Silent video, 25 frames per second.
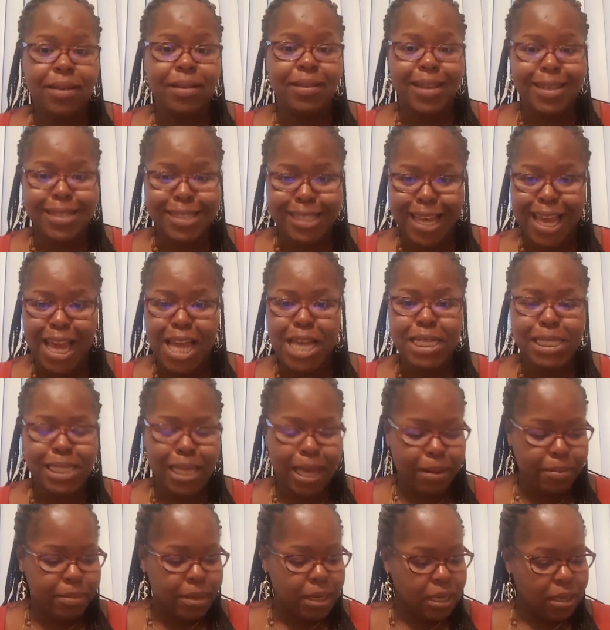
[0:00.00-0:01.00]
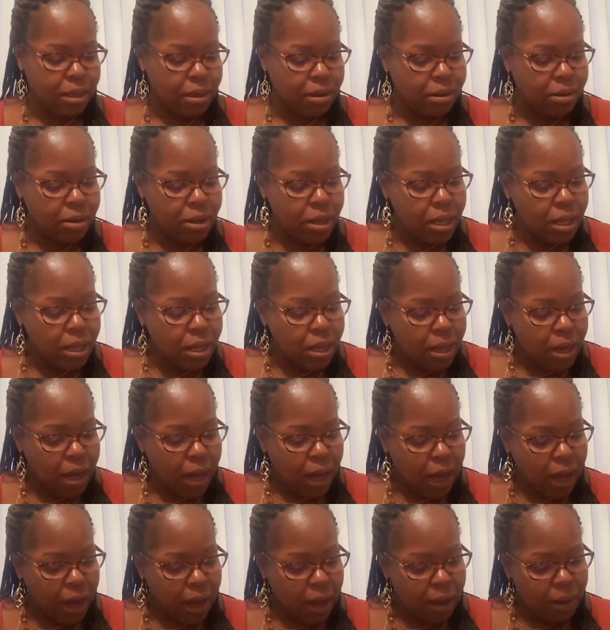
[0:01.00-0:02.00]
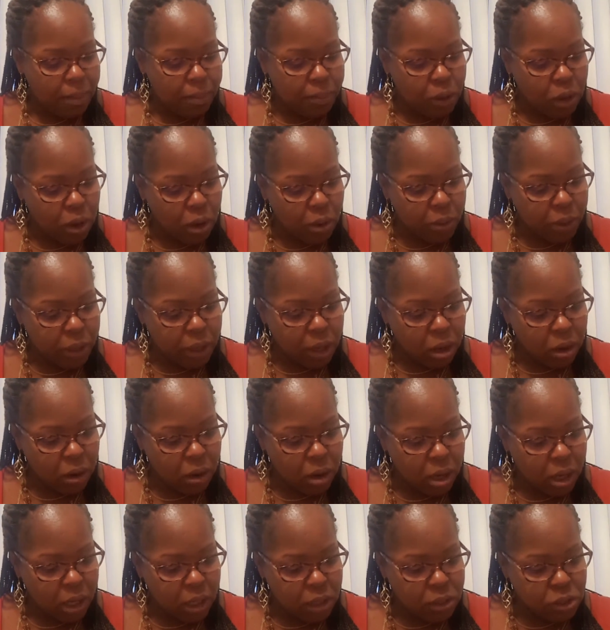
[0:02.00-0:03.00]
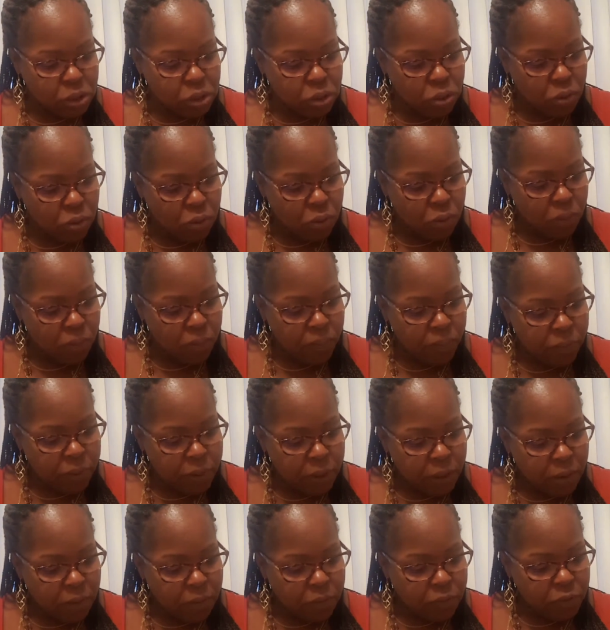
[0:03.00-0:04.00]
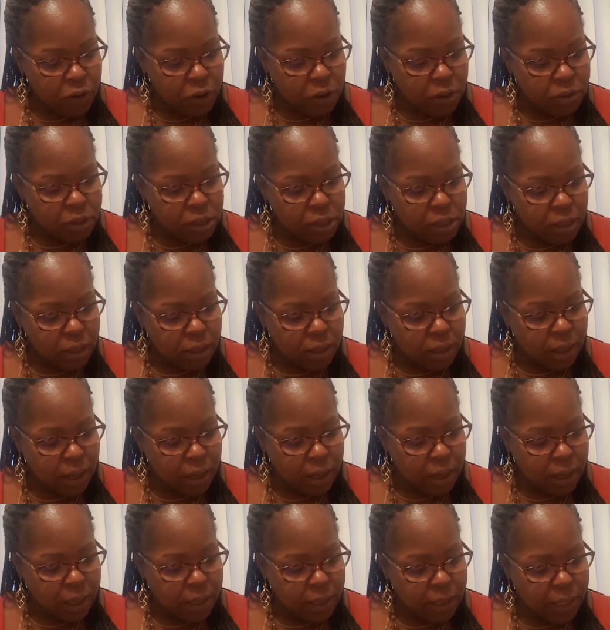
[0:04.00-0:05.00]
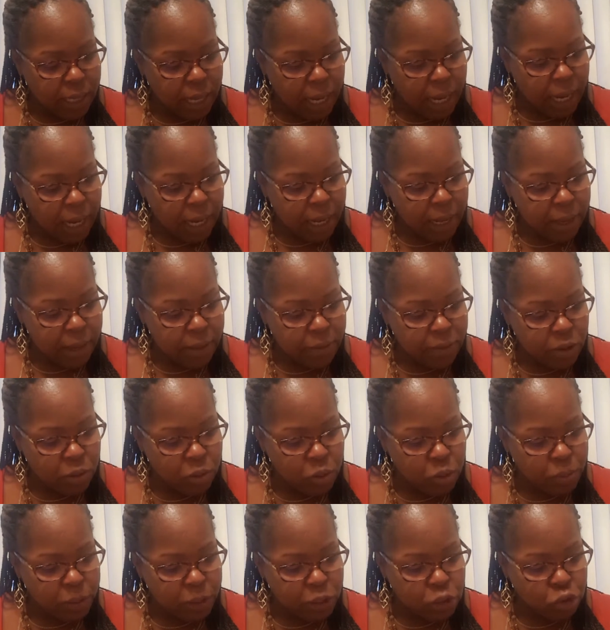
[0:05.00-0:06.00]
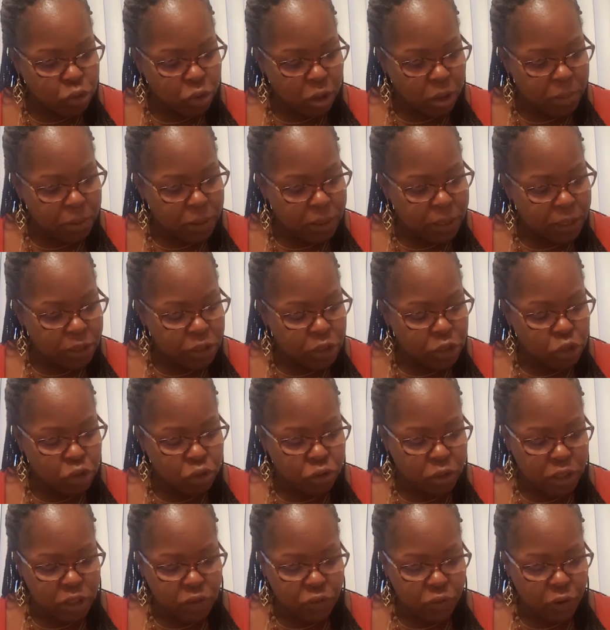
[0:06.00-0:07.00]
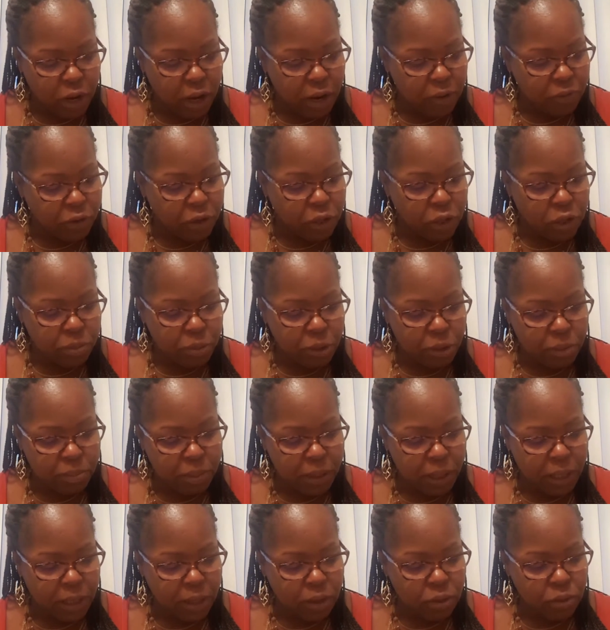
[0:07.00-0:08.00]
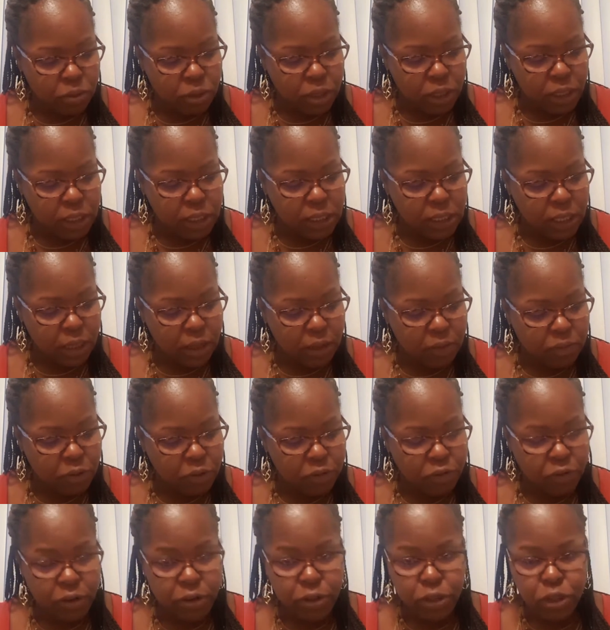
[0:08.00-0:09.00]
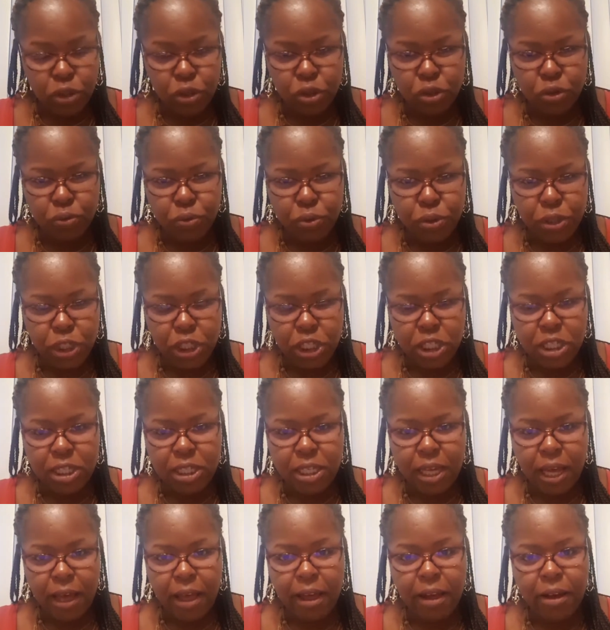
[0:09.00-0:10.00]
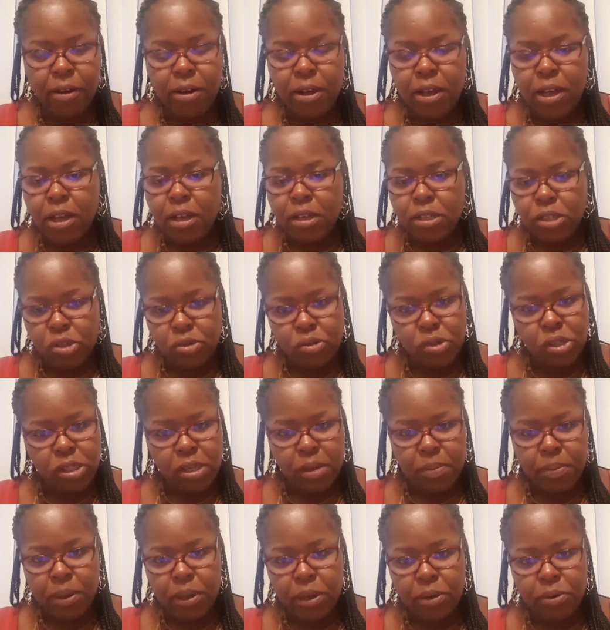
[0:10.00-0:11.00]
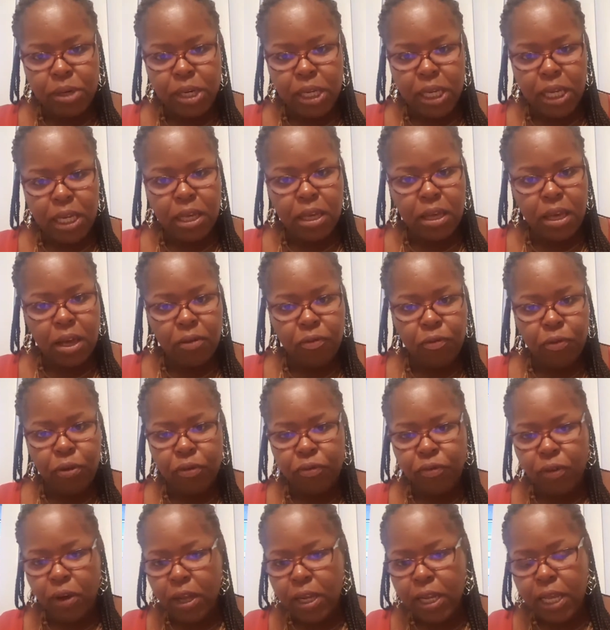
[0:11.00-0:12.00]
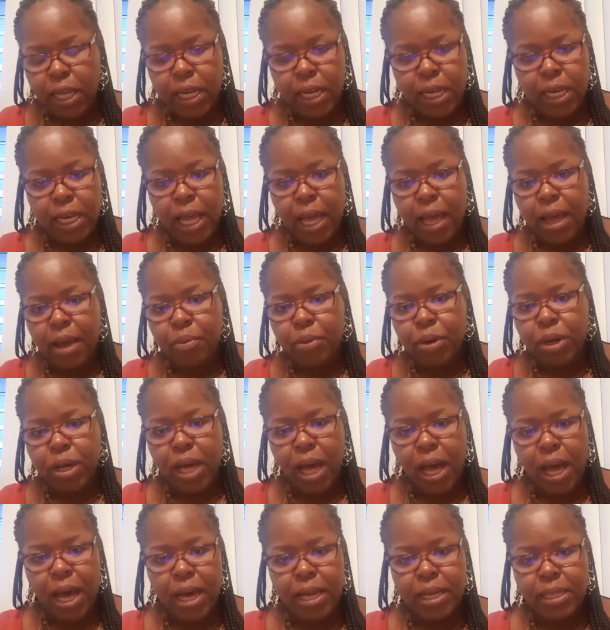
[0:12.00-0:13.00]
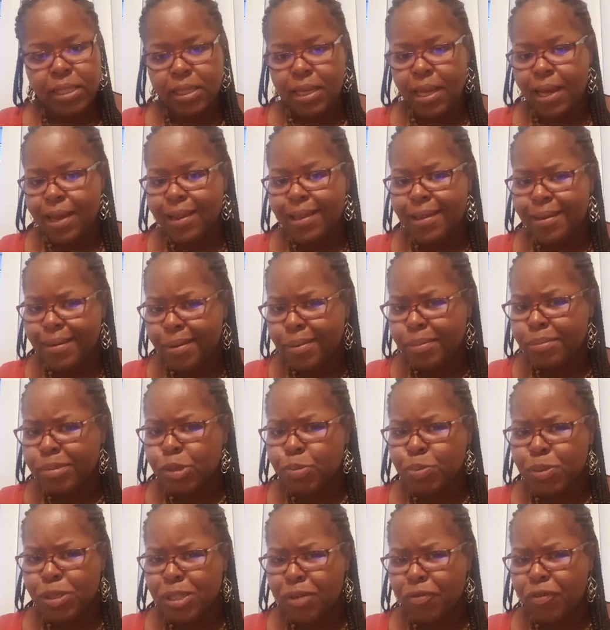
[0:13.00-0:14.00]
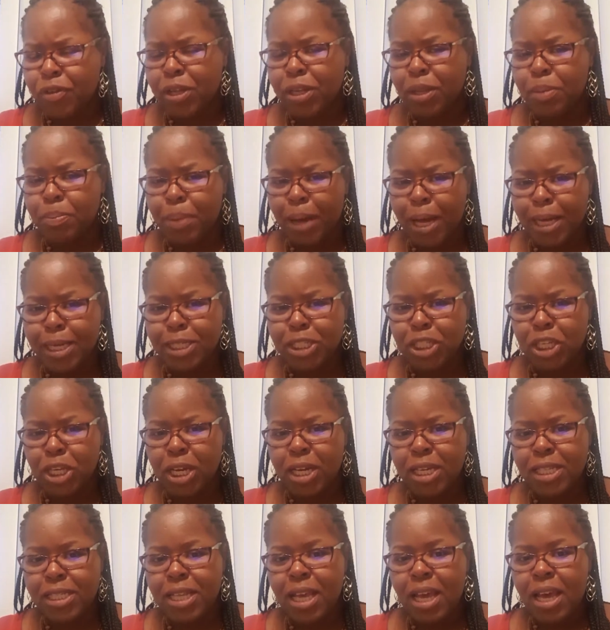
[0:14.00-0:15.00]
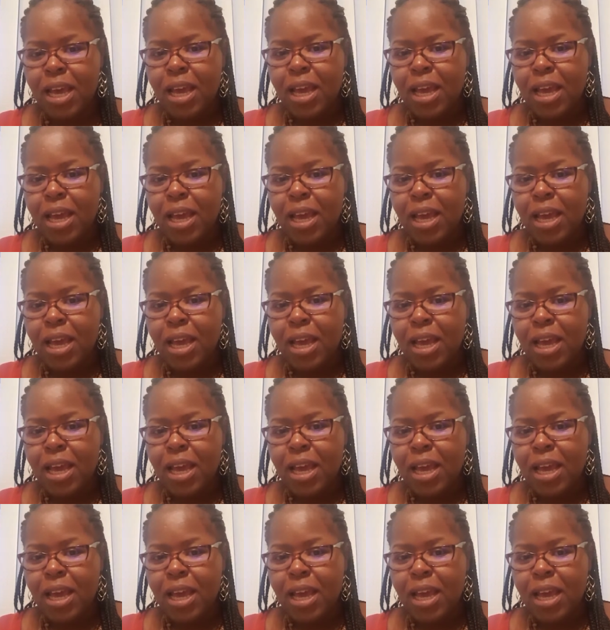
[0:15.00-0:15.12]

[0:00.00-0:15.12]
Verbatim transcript: That's an ASAP deal. Um, going on to verse uh, 9 there will be trouble and distress for every human being who does evil first the jew and gentile so similarly if we fall out of line with god it's not him specifically punishing us